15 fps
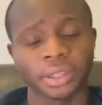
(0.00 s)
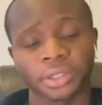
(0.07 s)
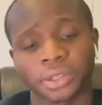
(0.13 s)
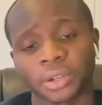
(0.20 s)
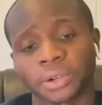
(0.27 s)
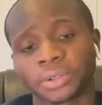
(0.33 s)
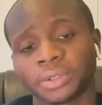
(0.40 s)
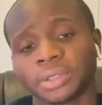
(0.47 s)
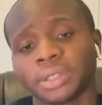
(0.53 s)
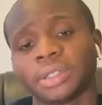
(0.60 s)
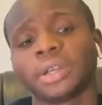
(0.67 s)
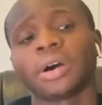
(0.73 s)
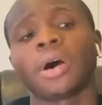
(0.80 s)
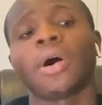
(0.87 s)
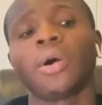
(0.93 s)
So
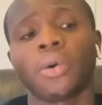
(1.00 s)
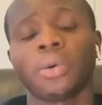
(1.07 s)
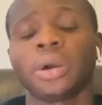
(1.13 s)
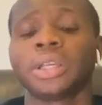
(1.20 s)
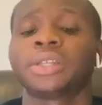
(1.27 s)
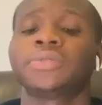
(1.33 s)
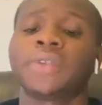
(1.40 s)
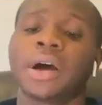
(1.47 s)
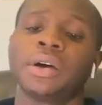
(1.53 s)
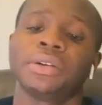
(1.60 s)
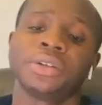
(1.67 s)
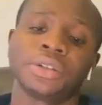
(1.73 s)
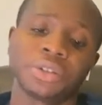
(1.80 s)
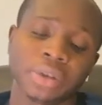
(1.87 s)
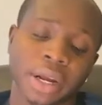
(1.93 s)
always
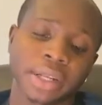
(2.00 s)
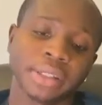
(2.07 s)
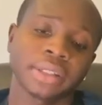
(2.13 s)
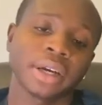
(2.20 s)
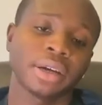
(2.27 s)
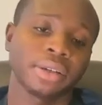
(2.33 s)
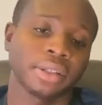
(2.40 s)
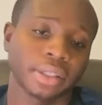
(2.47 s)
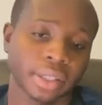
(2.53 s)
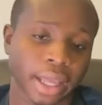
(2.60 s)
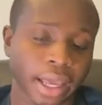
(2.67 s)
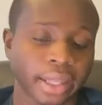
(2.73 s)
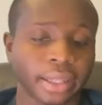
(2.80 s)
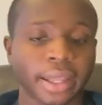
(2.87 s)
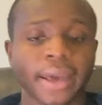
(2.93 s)
follow the trends.
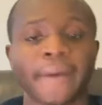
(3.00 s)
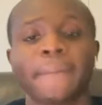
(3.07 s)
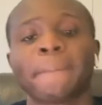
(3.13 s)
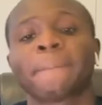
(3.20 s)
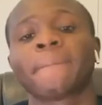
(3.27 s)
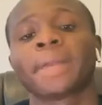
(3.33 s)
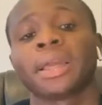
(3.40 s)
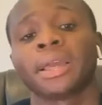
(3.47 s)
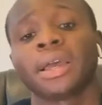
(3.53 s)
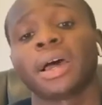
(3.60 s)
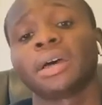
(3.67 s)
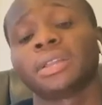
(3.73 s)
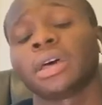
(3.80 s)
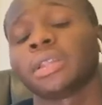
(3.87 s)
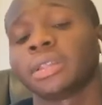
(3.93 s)
Understand that.
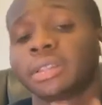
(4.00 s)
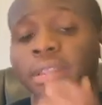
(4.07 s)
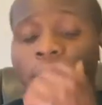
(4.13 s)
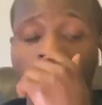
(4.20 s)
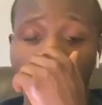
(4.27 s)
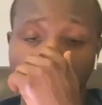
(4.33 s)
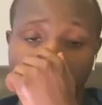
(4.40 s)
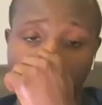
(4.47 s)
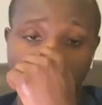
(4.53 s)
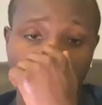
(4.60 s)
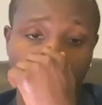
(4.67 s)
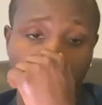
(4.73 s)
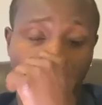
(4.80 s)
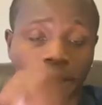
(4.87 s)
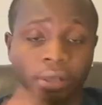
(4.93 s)
Another thing you want to
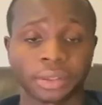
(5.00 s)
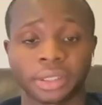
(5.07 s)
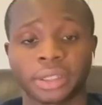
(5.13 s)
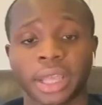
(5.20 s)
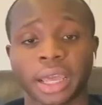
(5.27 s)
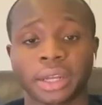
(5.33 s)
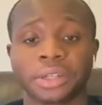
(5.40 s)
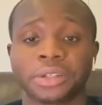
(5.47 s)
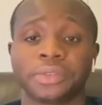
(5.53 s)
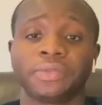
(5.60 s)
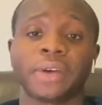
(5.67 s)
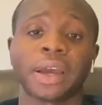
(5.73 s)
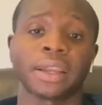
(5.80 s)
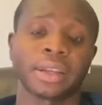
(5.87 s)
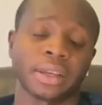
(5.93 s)
really understand is your
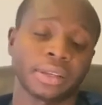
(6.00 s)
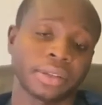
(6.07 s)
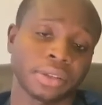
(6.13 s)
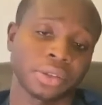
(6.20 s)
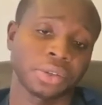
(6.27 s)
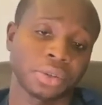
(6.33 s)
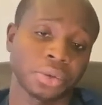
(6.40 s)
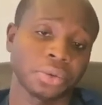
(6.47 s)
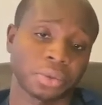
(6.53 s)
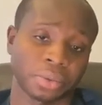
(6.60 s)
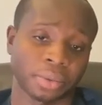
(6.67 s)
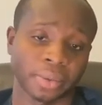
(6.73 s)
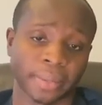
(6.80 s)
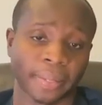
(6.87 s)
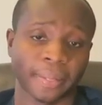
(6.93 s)
finances too.
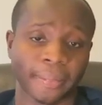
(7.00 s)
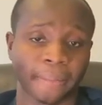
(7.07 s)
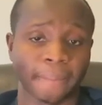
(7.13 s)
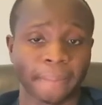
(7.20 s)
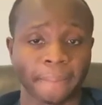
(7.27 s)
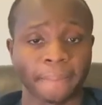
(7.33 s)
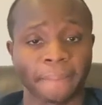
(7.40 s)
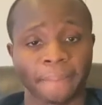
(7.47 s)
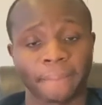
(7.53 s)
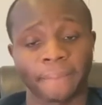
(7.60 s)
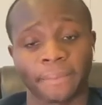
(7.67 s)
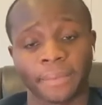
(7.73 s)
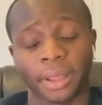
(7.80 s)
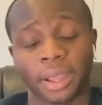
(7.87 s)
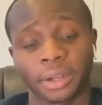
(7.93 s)

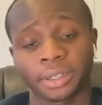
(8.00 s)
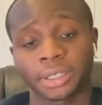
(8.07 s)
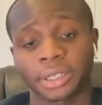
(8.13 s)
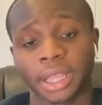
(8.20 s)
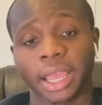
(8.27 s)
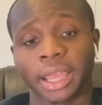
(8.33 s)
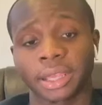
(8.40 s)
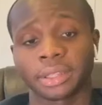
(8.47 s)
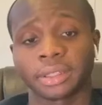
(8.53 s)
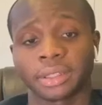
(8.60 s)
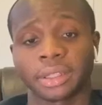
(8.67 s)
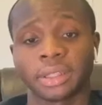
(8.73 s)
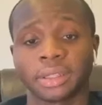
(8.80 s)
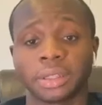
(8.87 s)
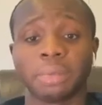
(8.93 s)
Understand
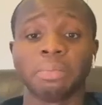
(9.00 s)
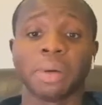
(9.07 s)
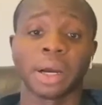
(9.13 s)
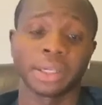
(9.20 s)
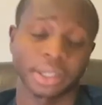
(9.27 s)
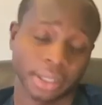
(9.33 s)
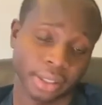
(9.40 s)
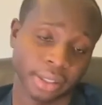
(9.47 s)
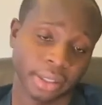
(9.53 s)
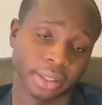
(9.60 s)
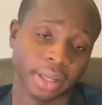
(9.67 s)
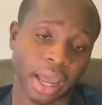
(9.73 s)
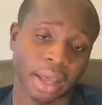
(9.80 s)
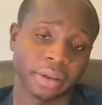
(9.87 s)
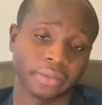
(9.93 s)
the budget
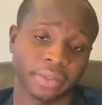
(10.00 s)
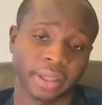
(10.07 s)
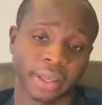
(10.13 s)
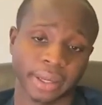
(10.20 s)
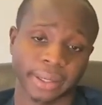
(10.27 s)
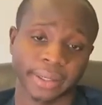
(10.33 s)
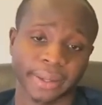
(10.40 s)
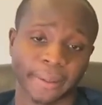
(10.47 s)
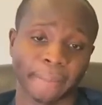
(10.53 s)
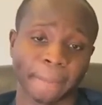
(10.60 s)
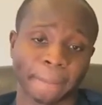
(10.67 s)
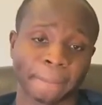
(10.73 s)
side of things.